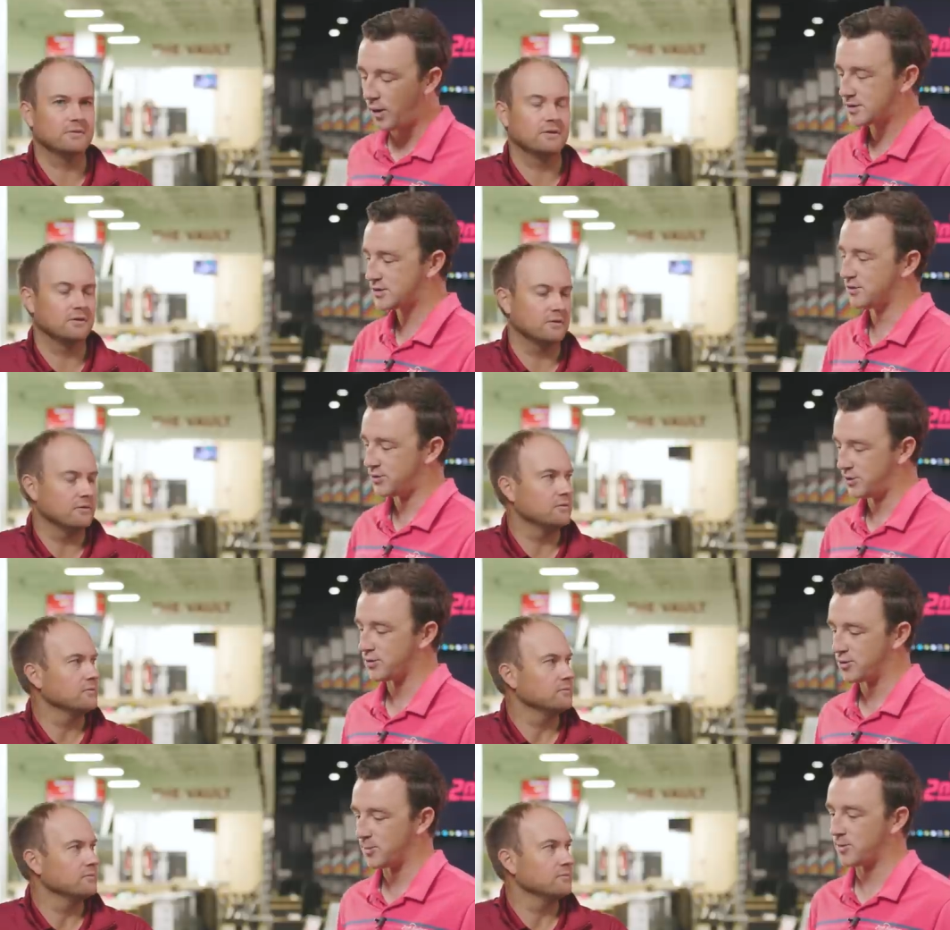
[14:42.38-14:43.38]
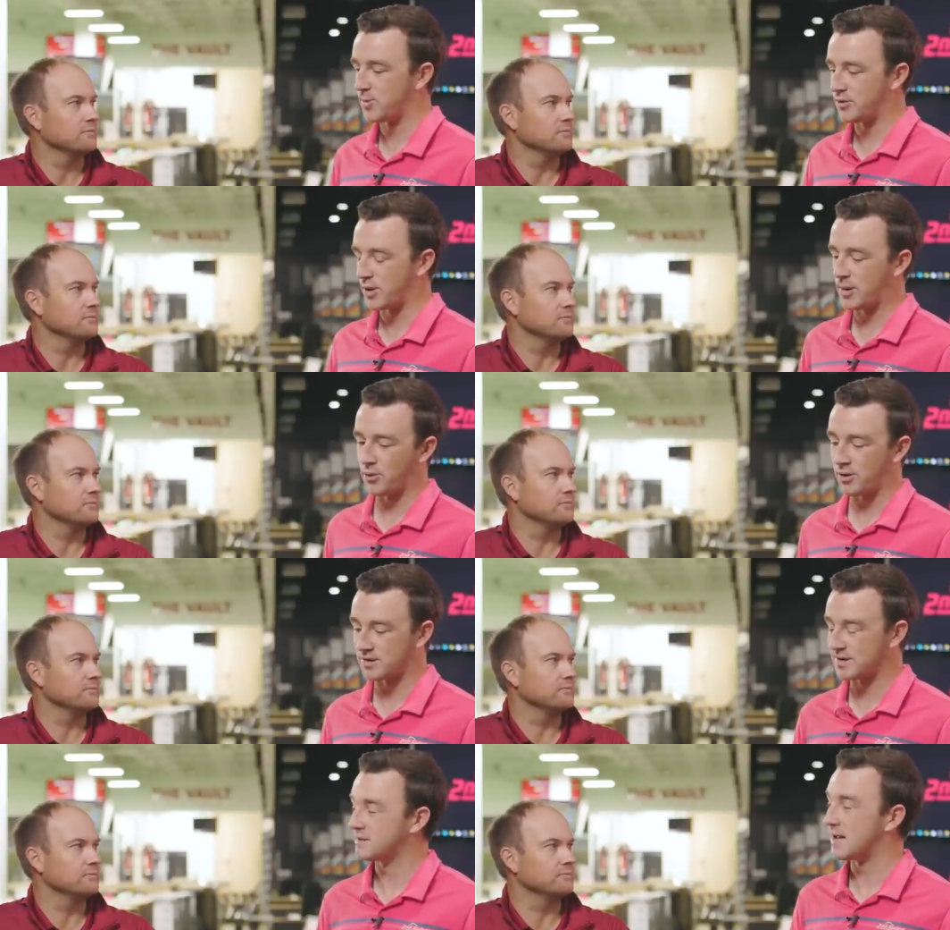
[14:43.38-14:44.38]
Speaker 1: watched you do the super speed training
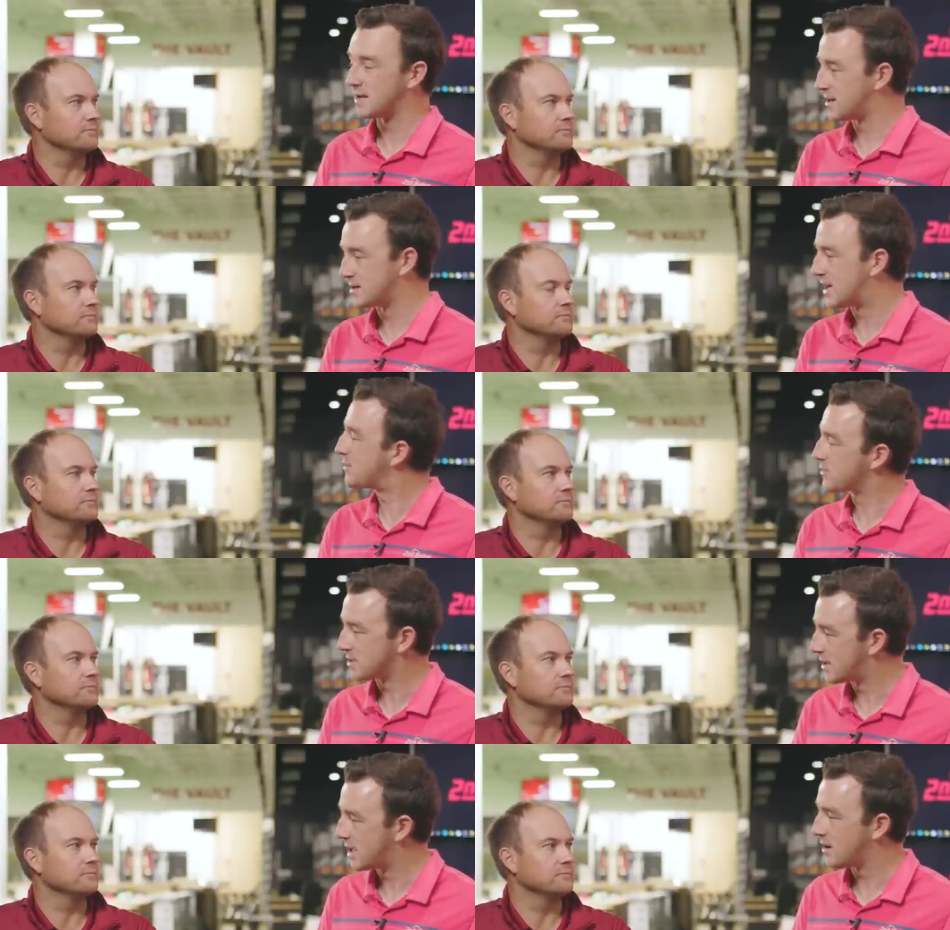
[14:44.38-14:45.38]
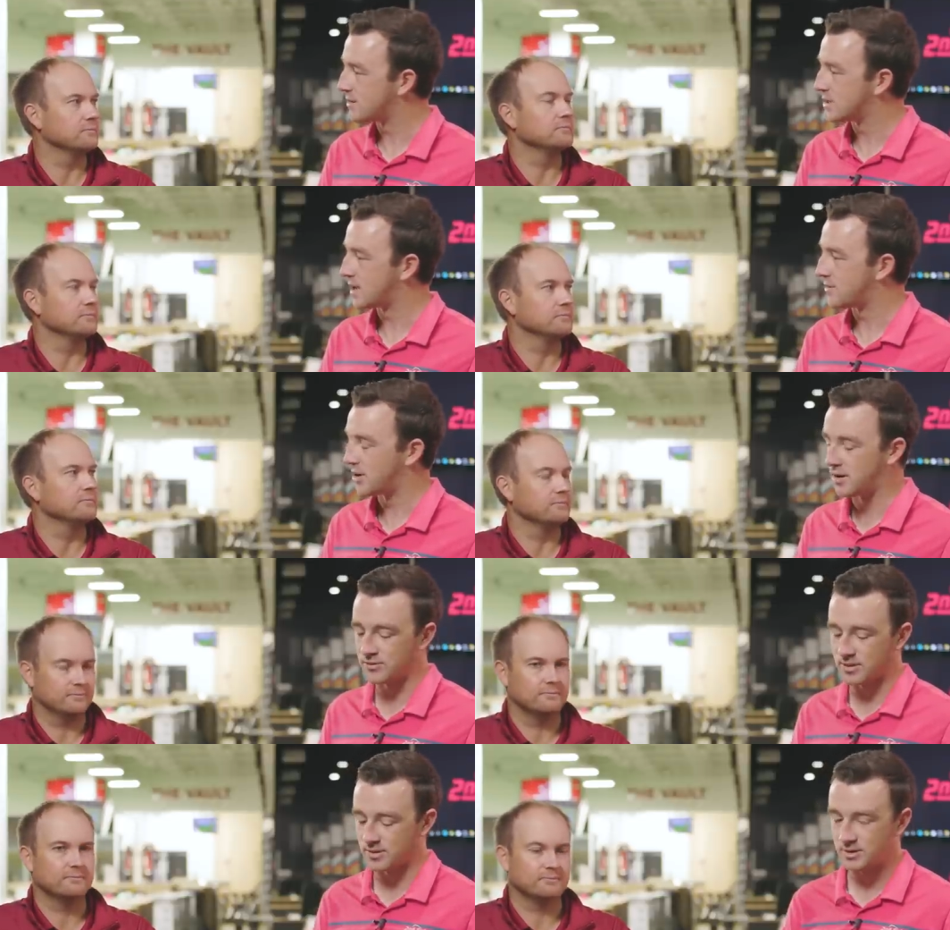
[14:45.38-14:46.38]
protocols. It doesn't take a ton of time during the day to get them done.
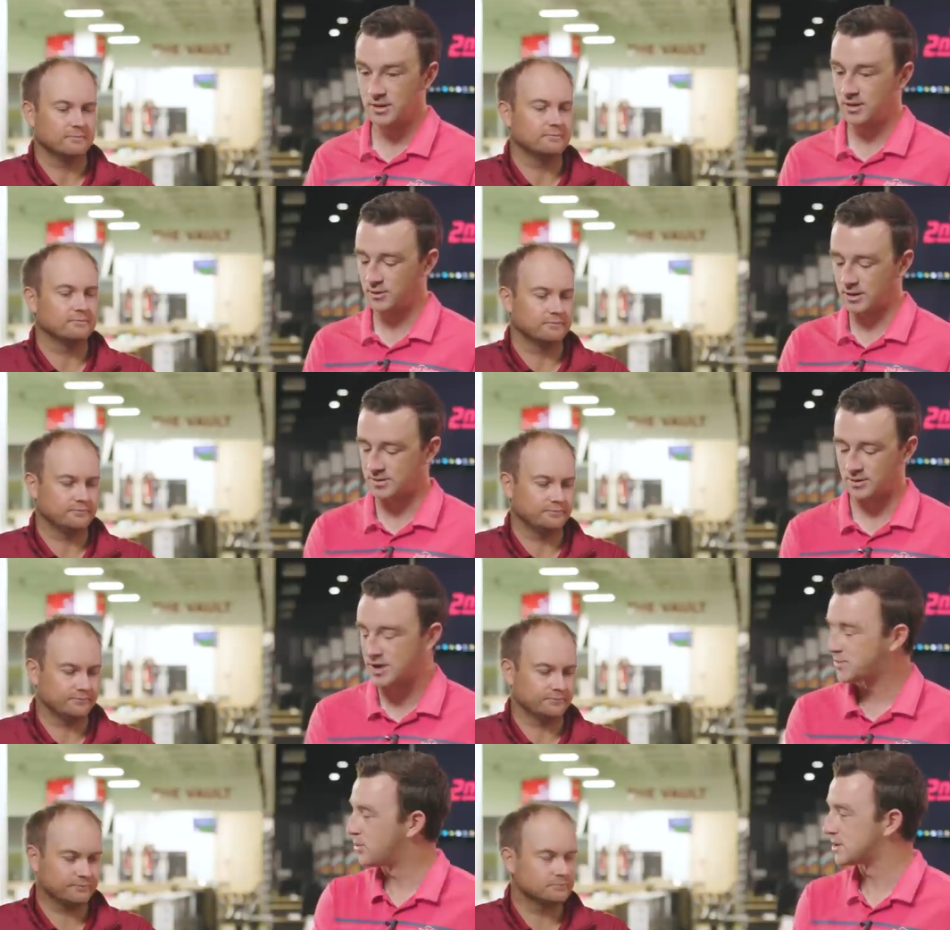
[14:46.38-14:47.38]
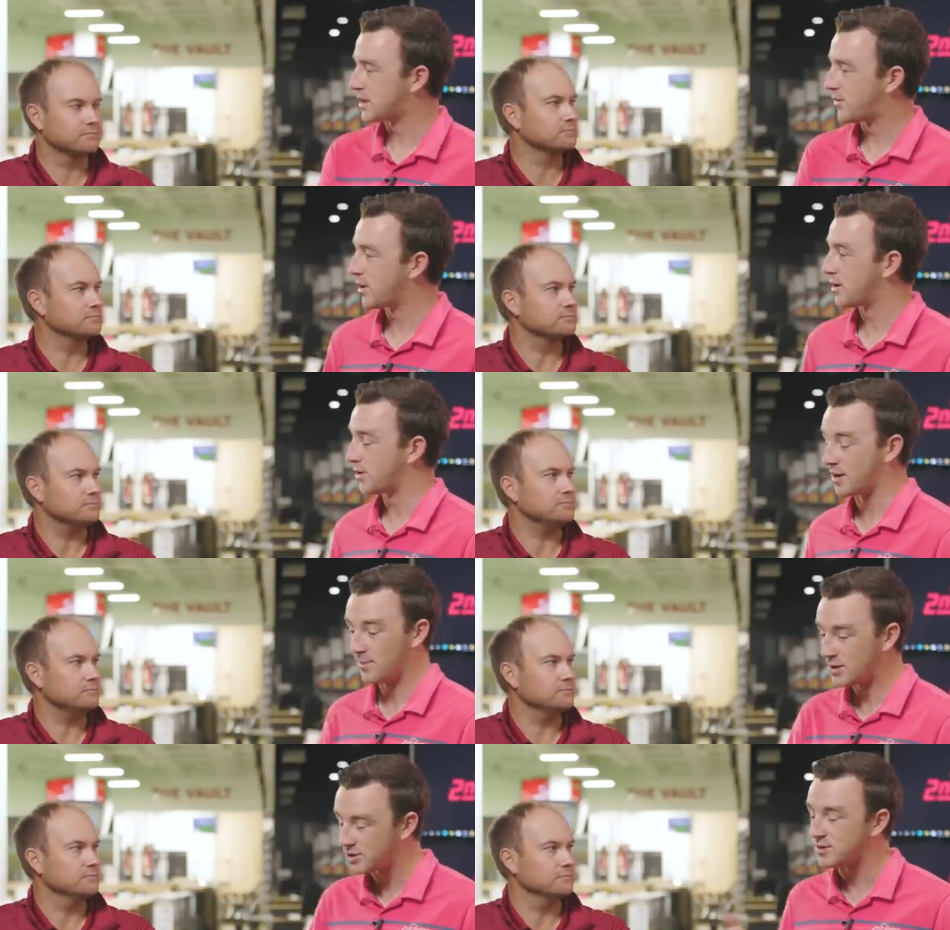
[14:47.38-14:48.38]
So you can go out to the garage, pull this out there, and you can
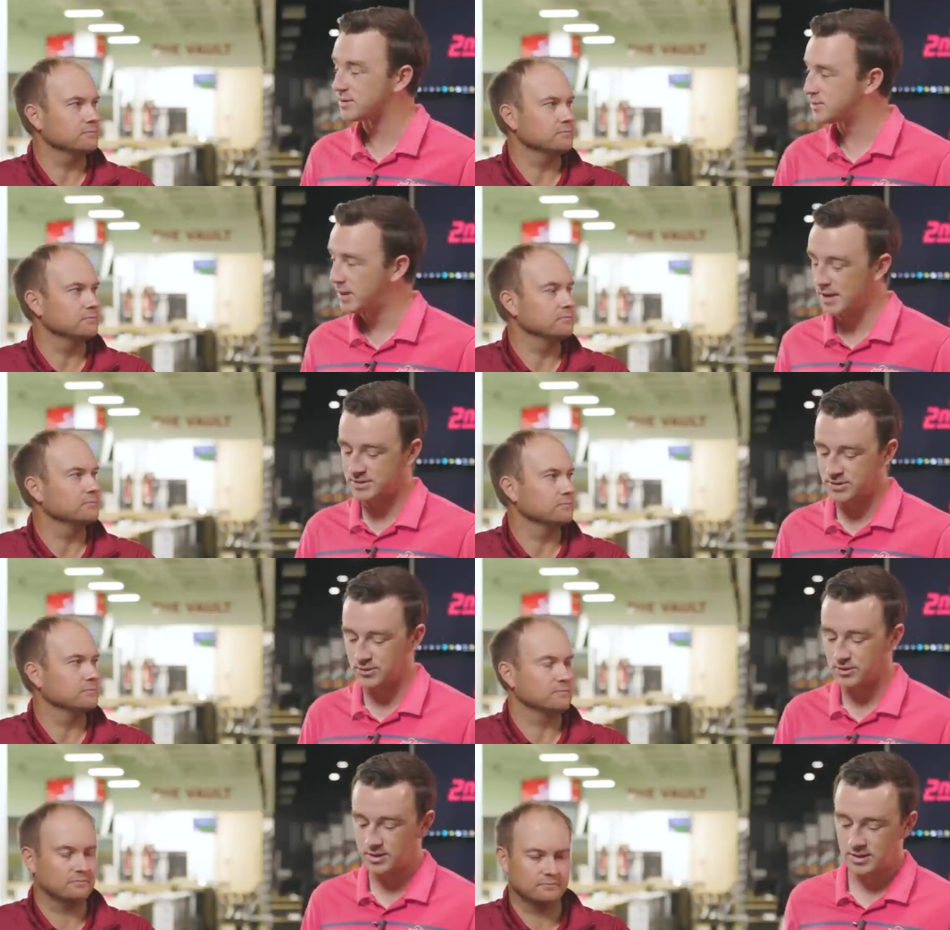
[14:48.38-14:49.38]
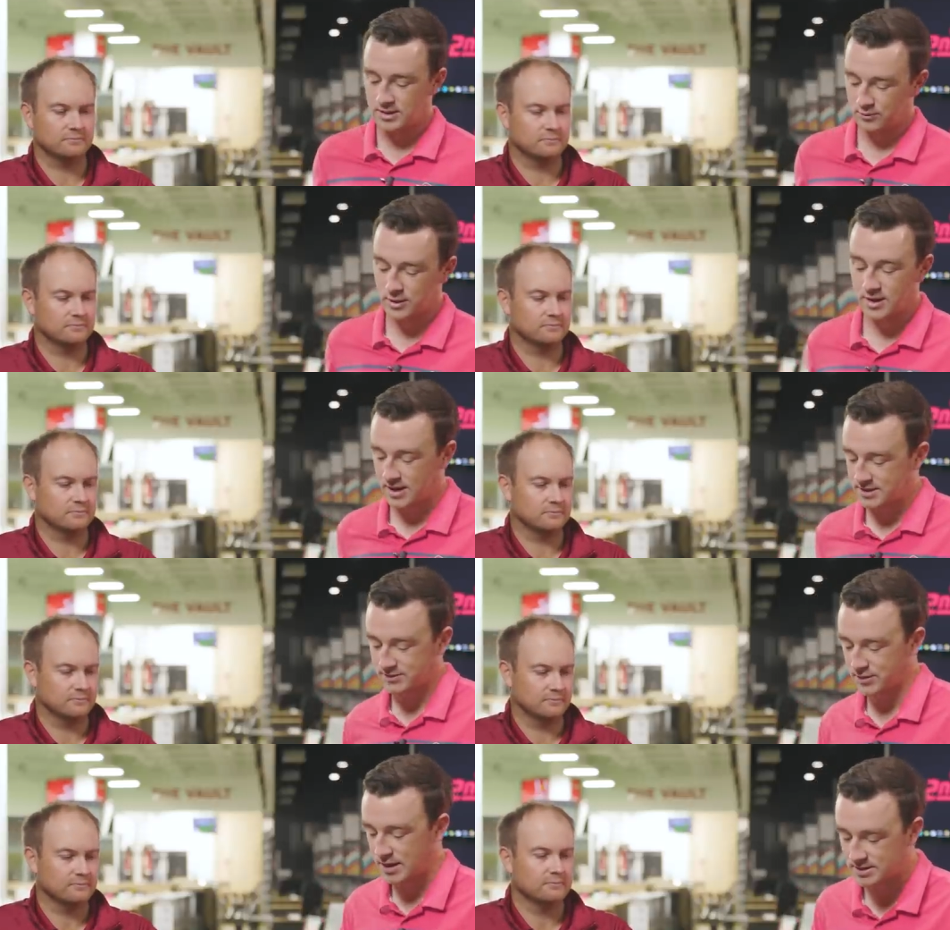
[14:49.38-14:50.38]
measure your speeds too. Really nice
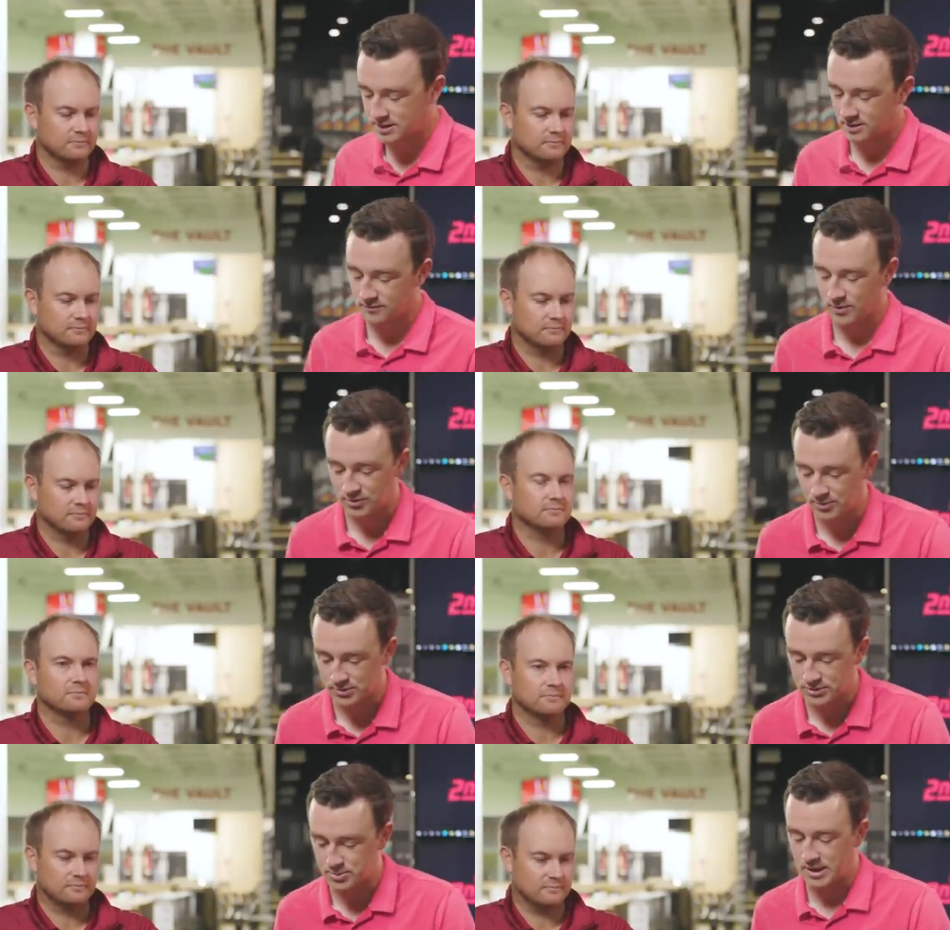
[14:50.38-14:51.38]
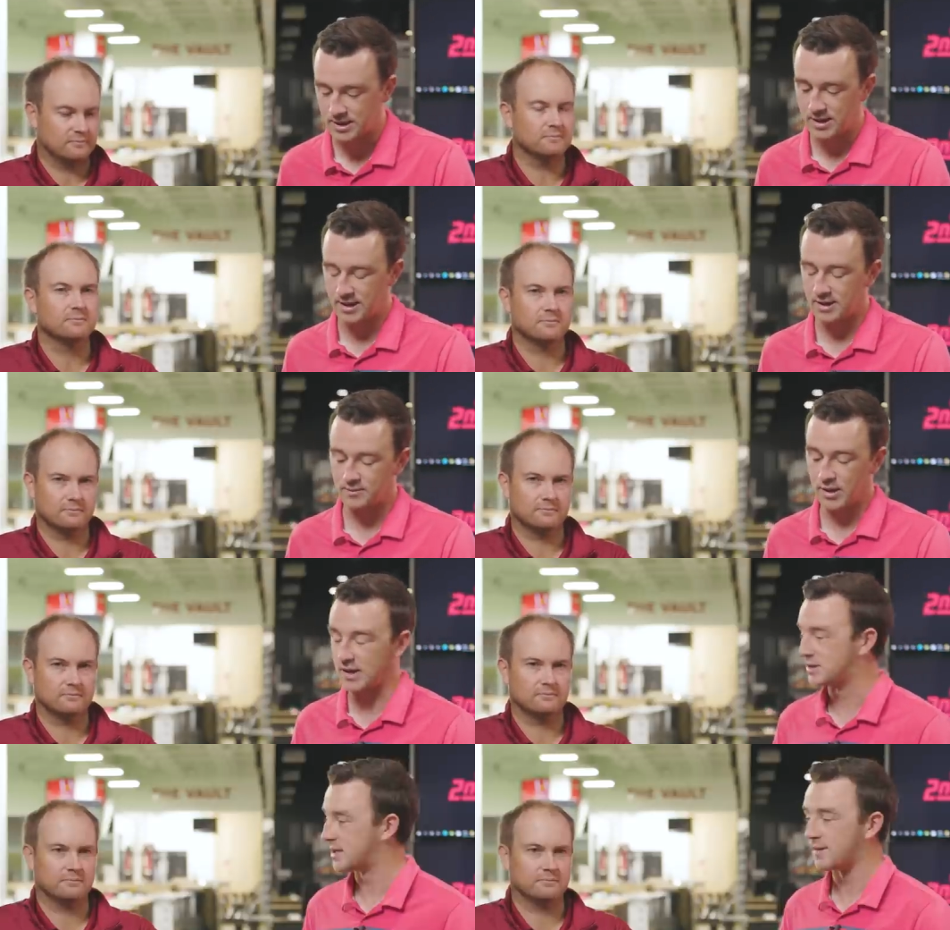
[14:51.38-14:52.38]
device here from Super Speed. And like
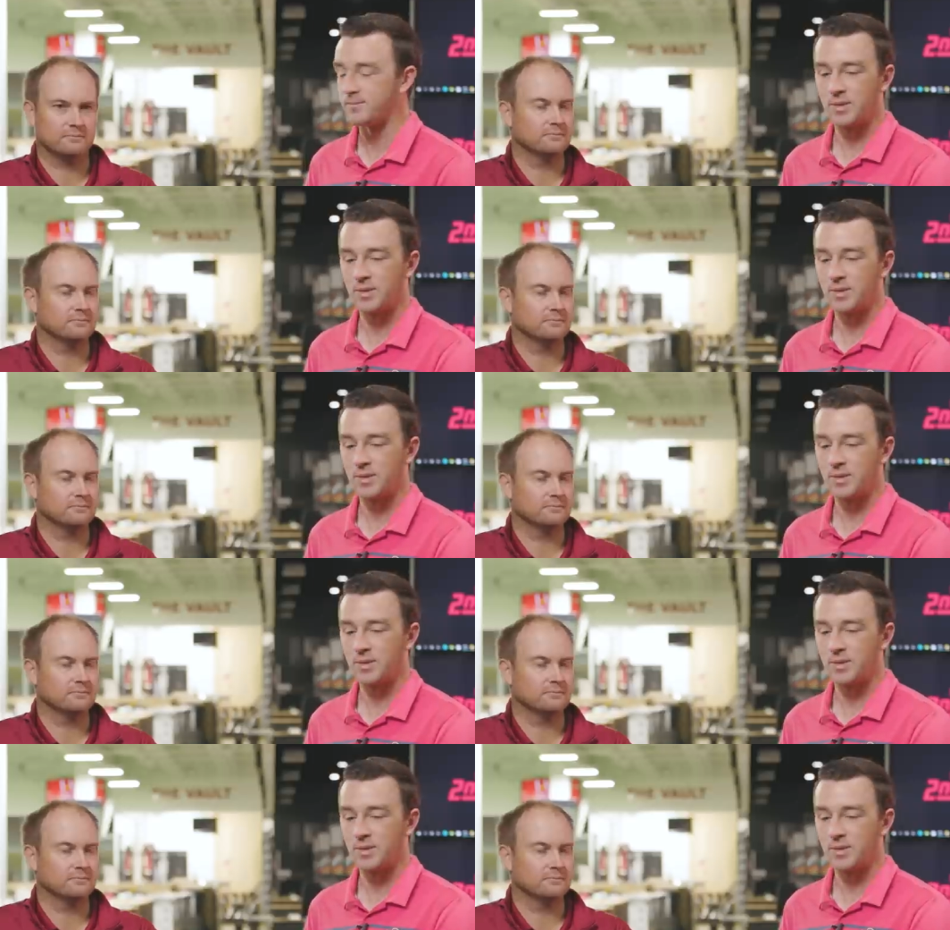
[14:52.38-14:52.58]
you said,